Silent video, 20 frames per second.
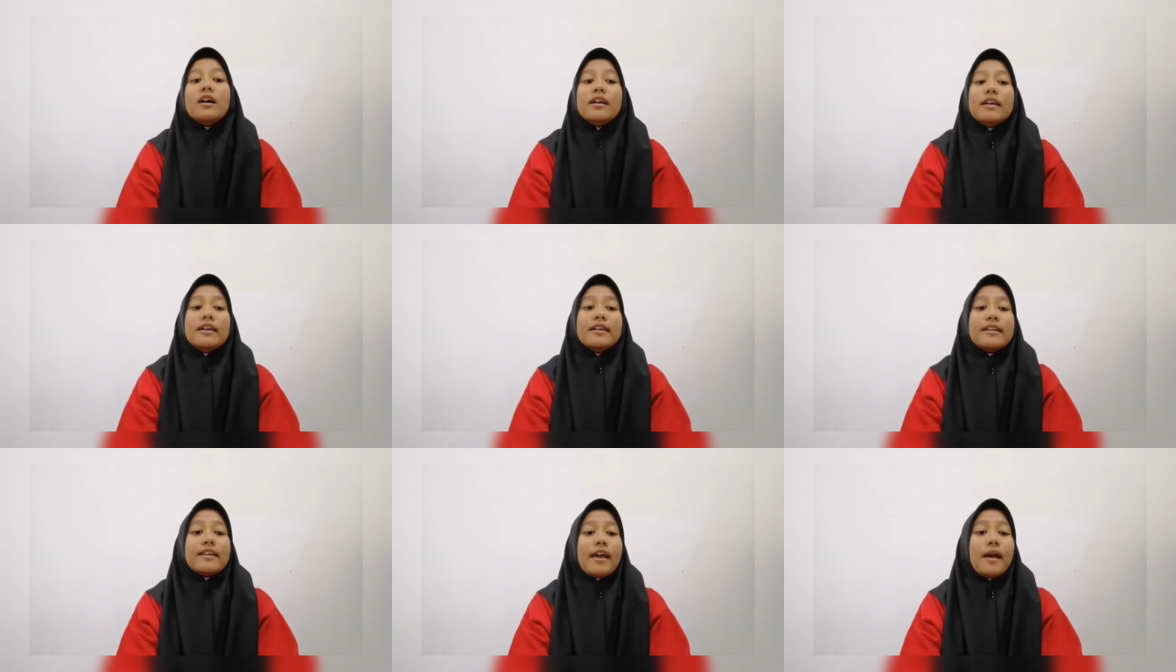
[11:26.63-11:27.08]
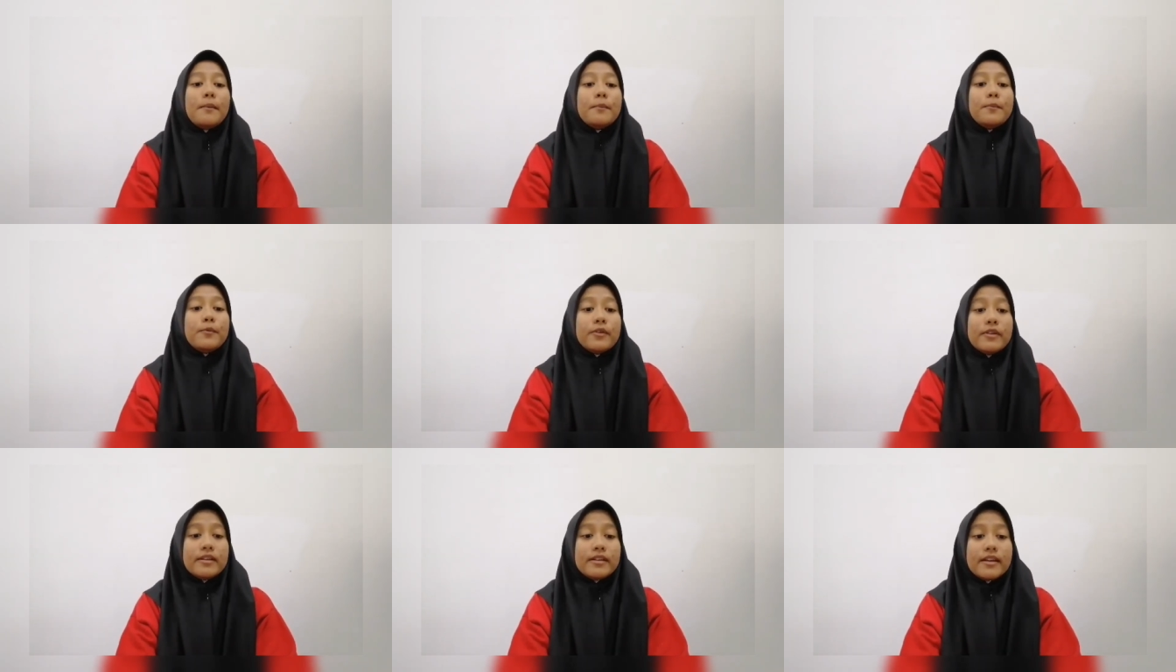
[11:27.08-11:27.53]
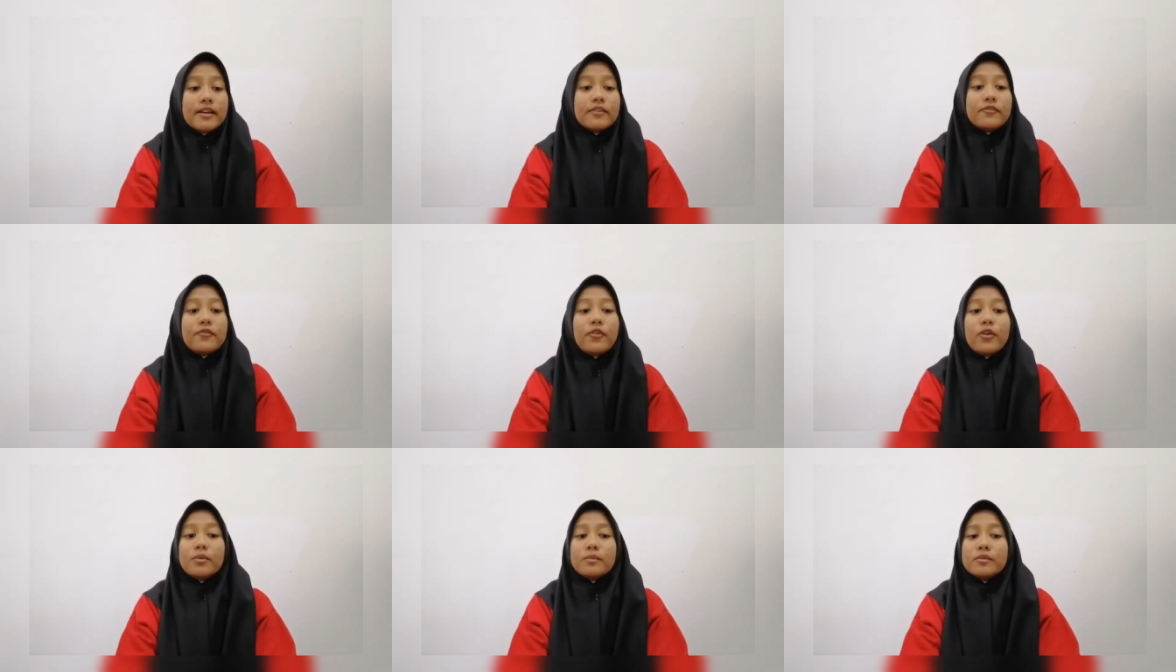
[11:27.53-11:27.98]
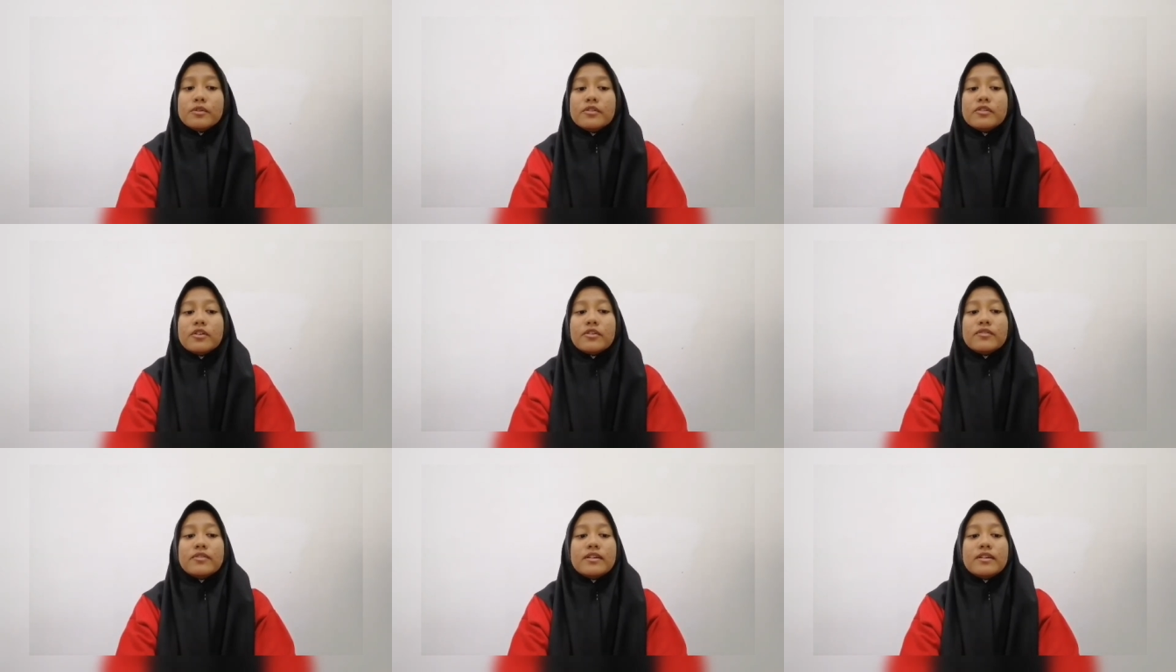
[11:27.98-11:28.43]
it can predict for
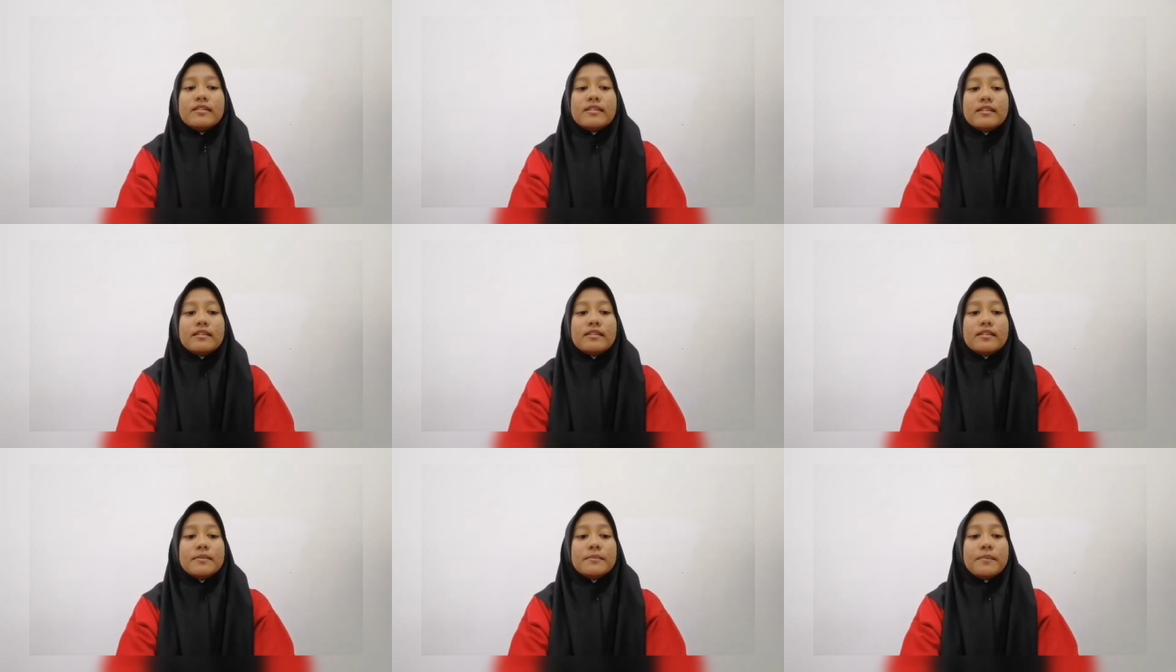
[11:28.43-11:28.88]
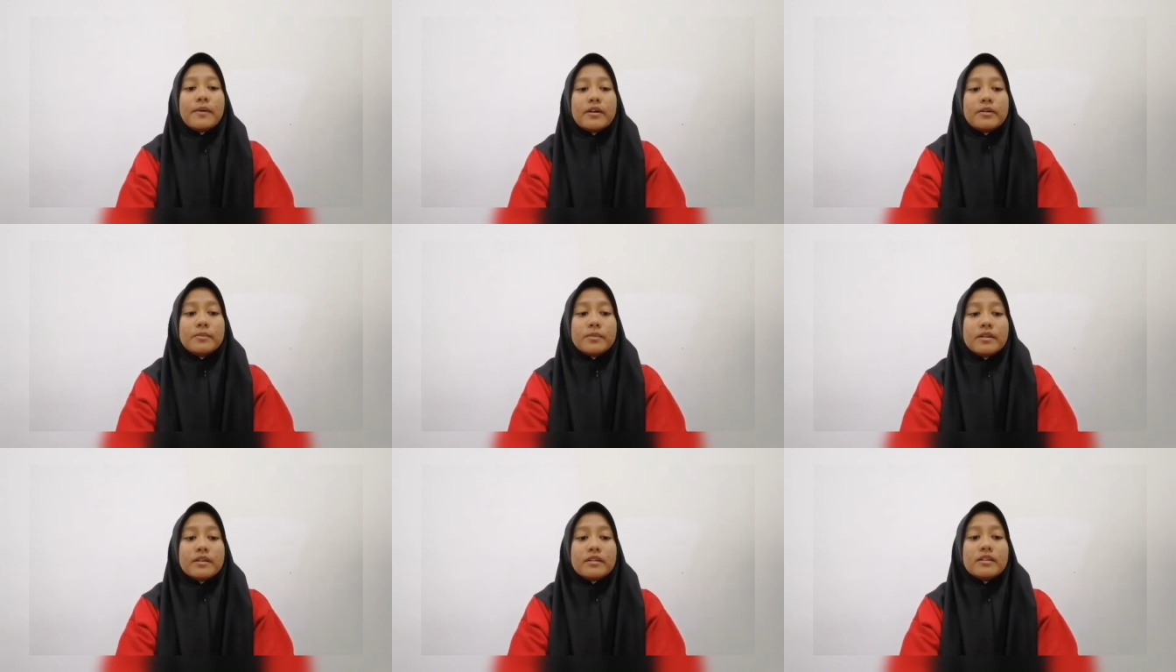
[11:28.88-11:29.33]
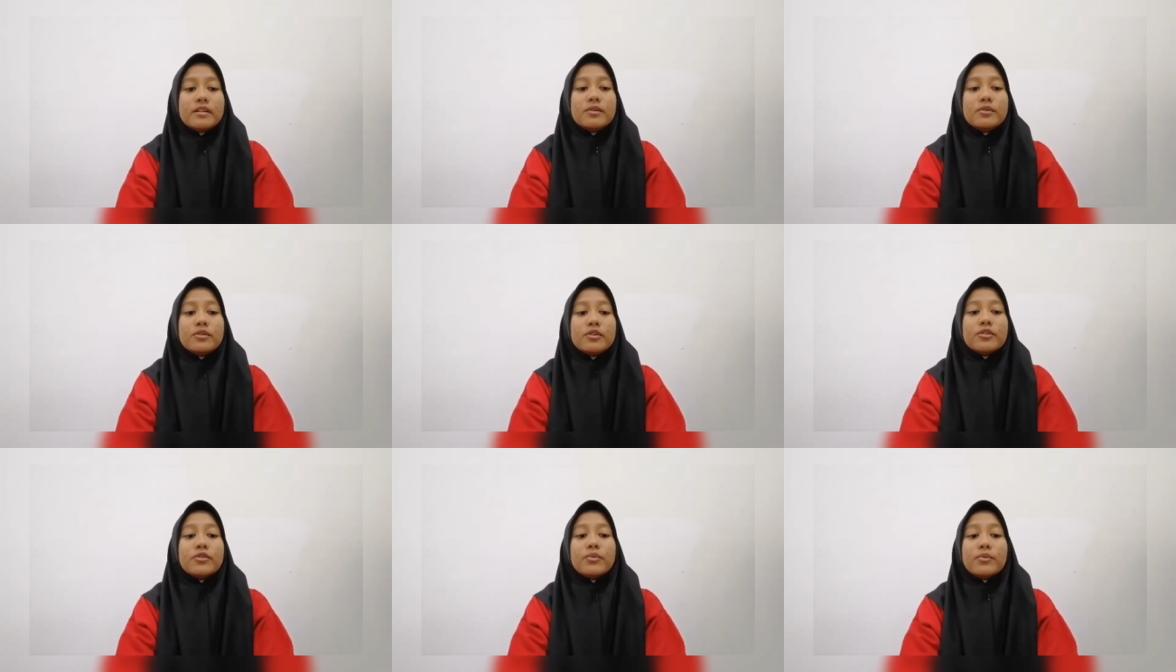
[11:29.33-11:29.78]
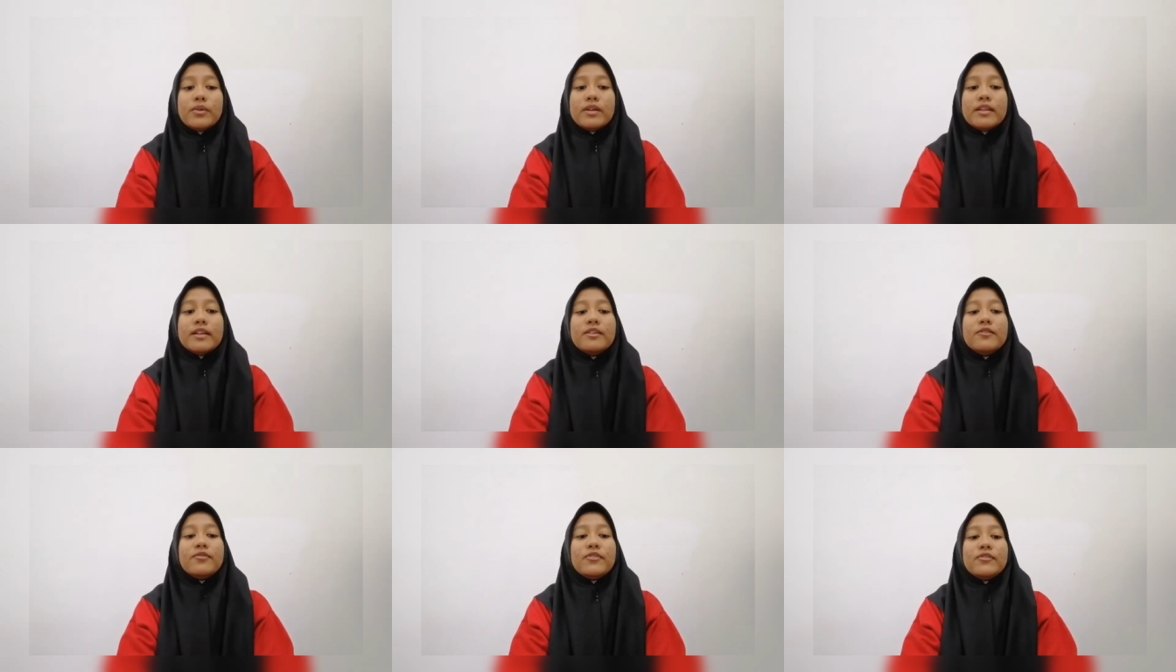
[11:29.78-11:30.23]
most of the system parameter was
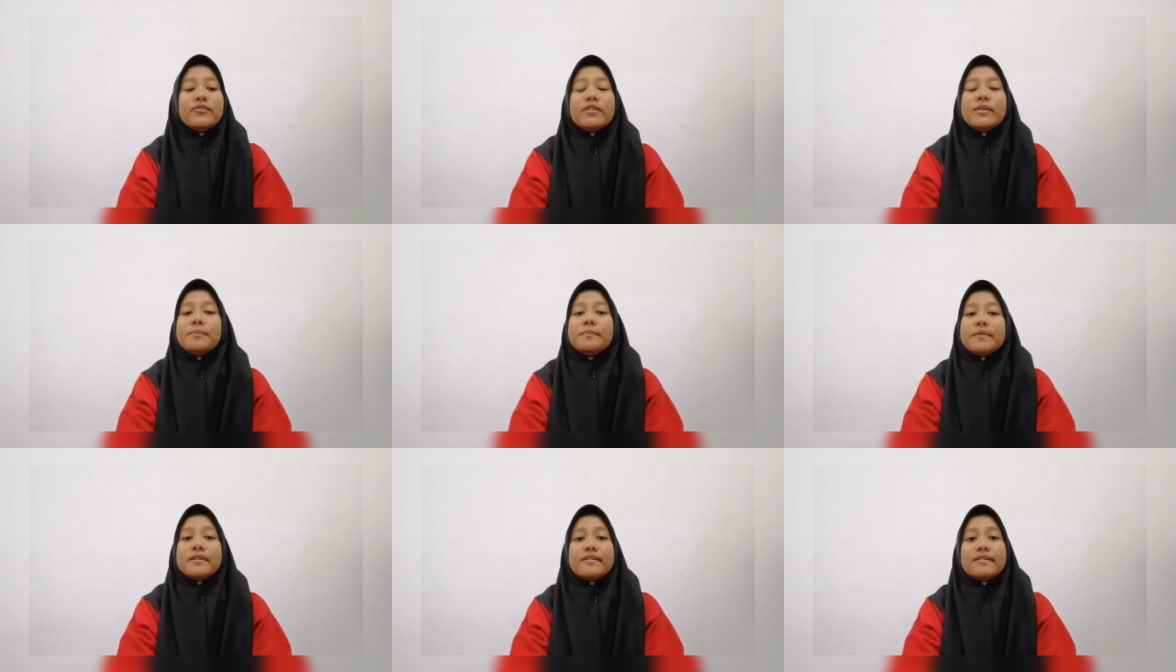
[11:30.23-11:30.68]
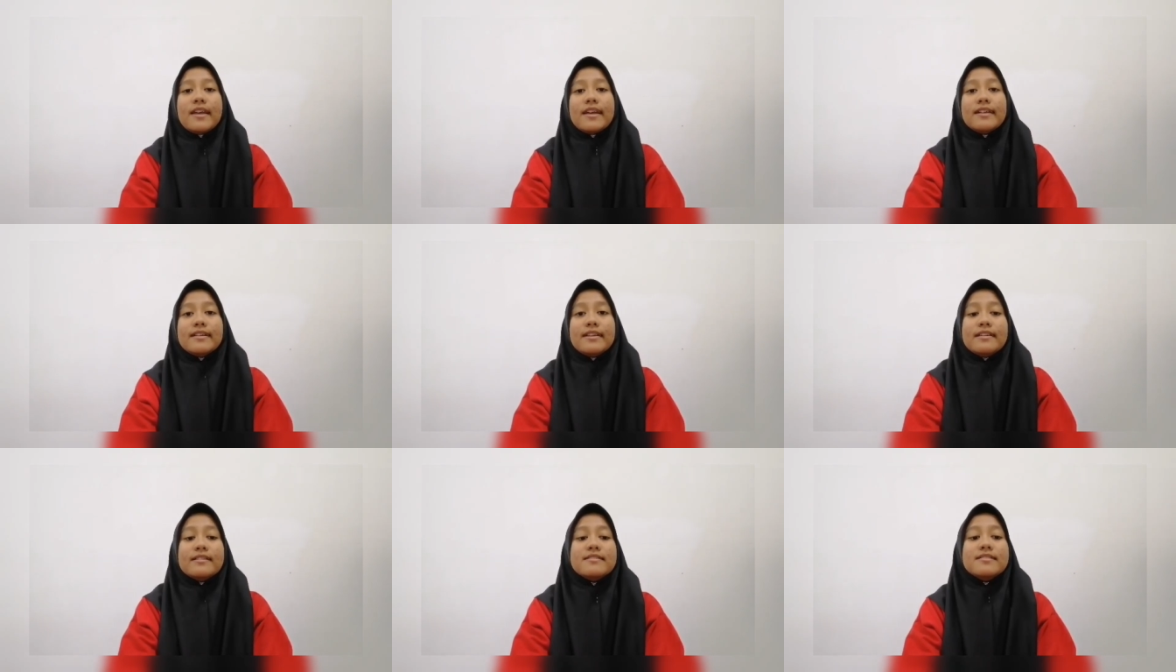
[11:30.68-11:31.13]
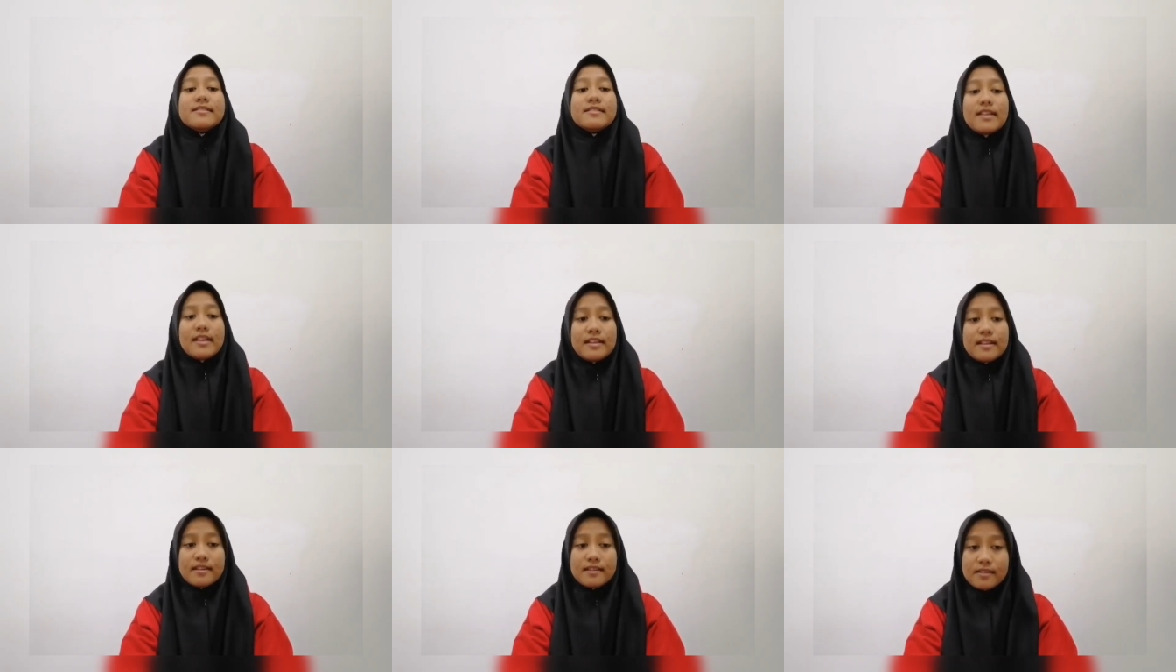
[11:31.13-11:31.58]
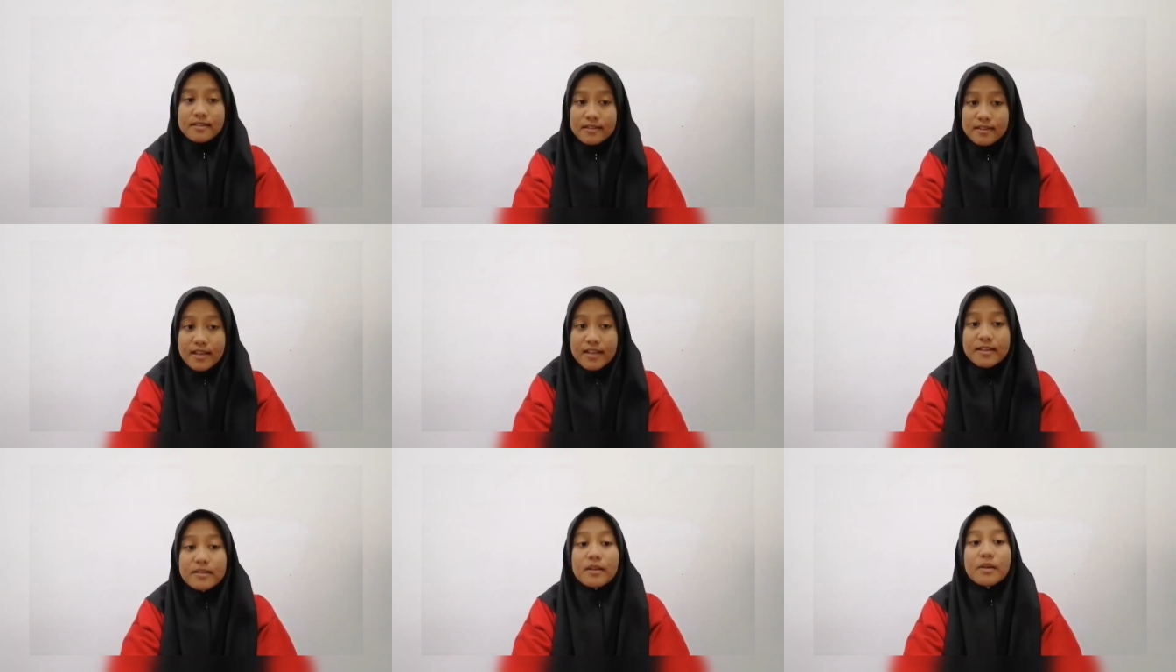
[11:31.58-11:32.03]
within 50% in steady
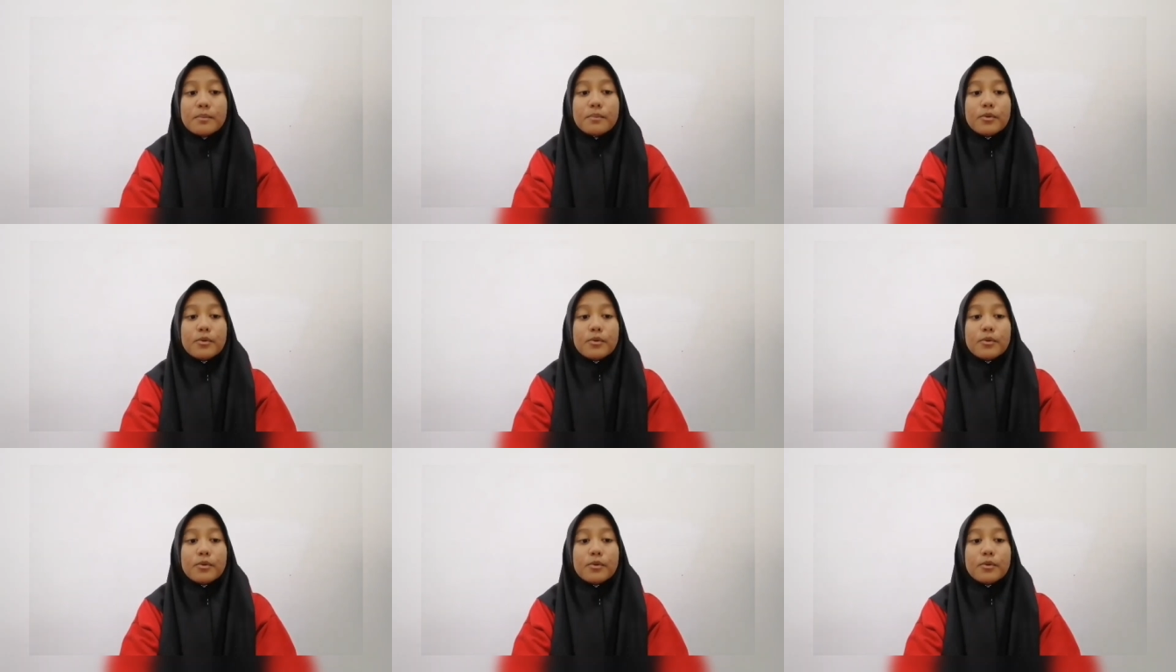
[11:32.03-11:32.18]
state